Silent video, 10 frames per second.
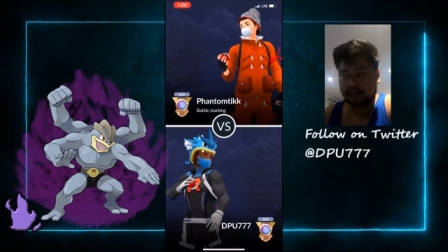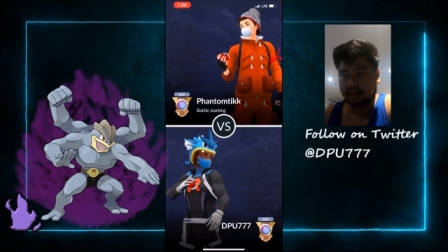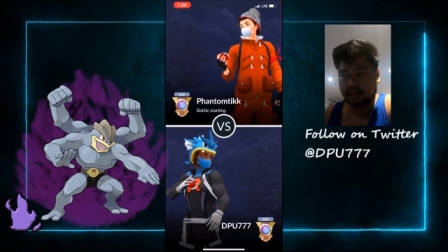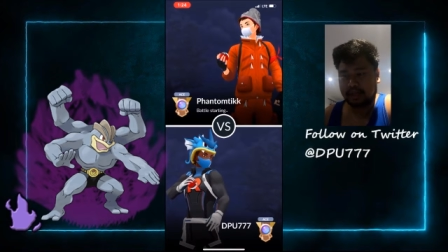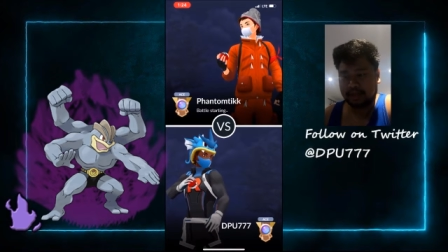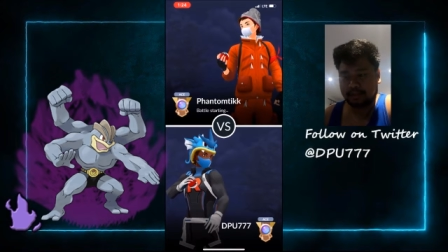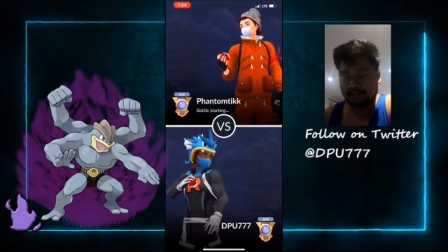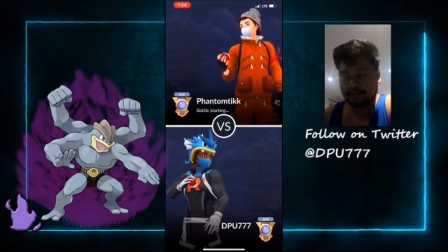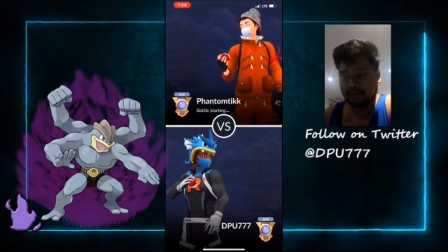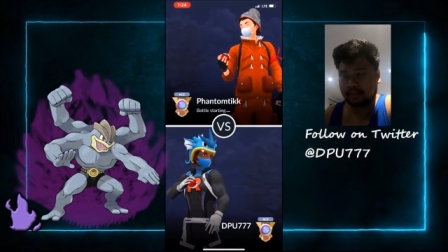So yeah,
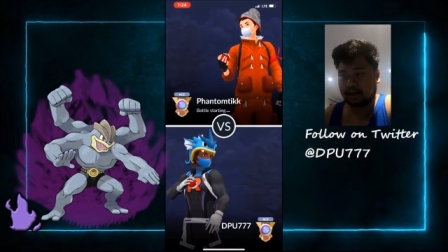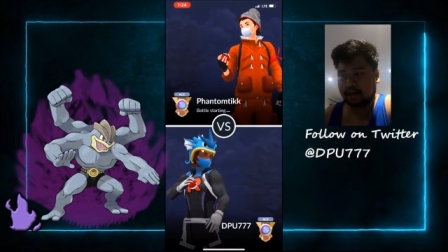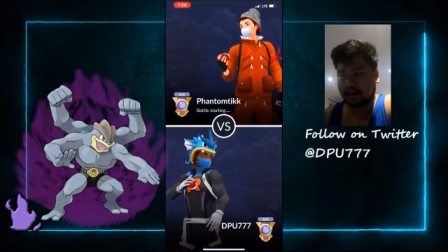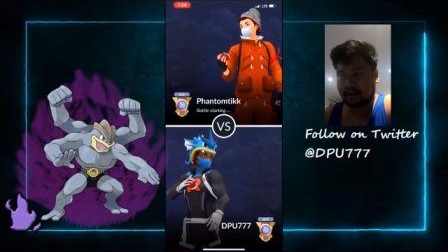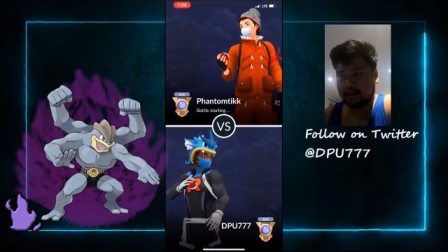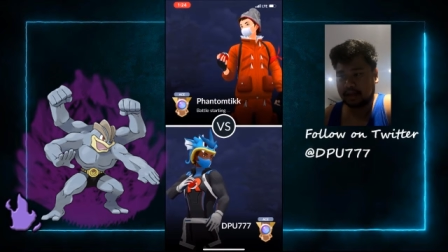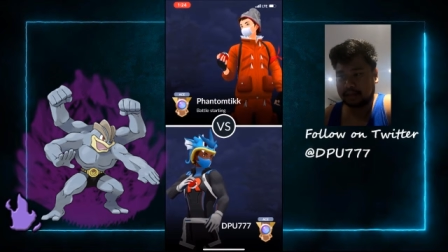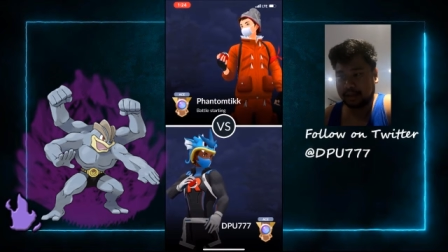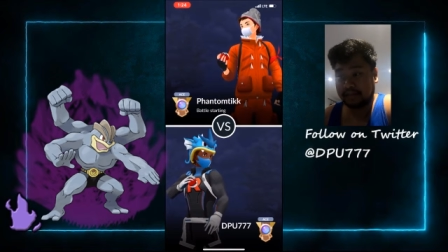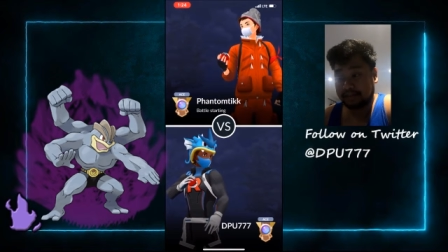
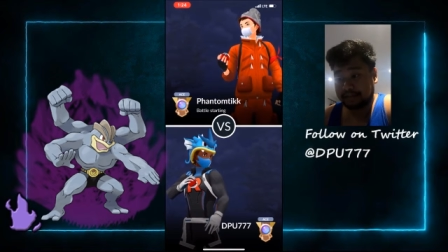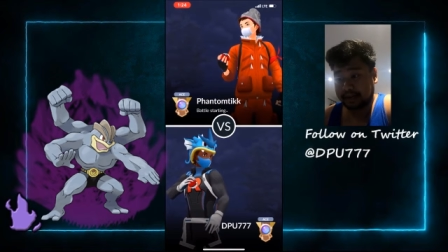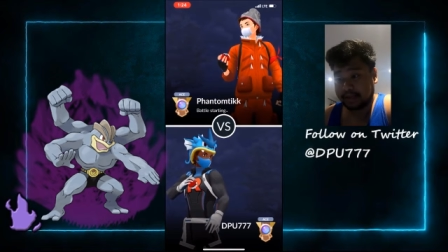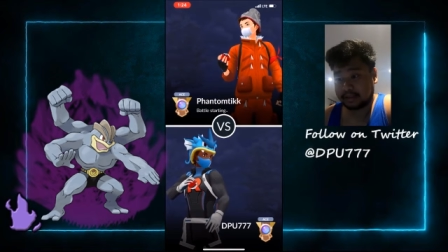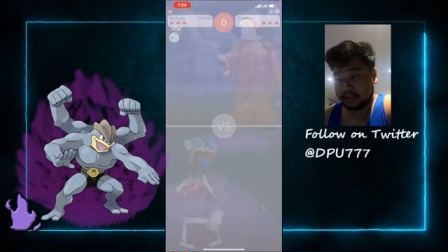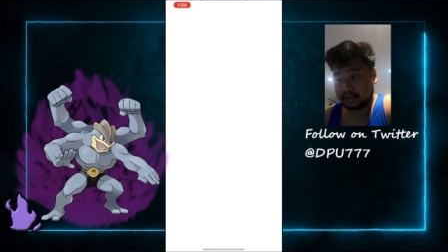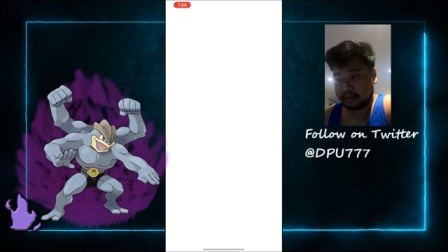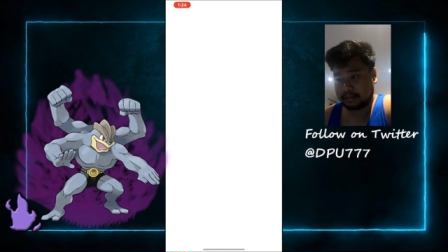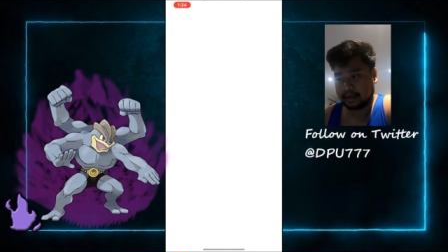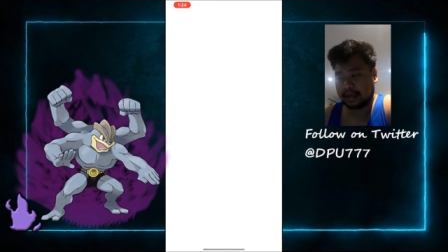next we have
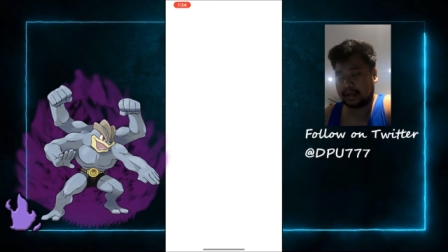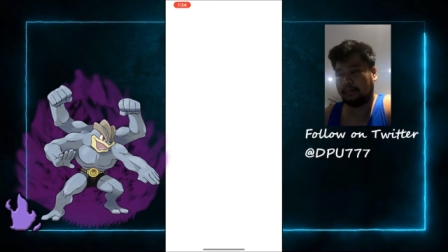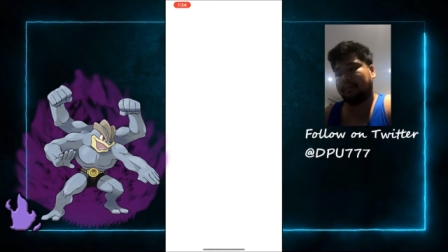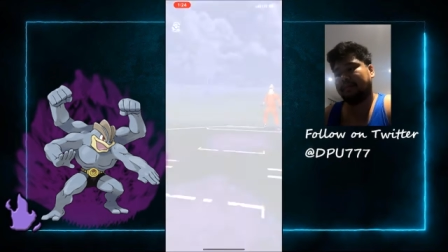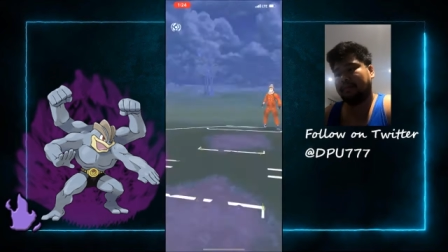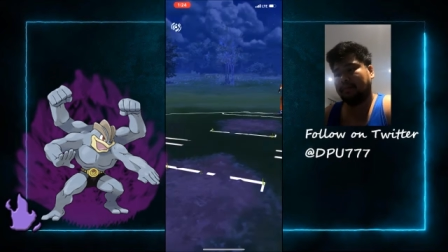Phantom Amp.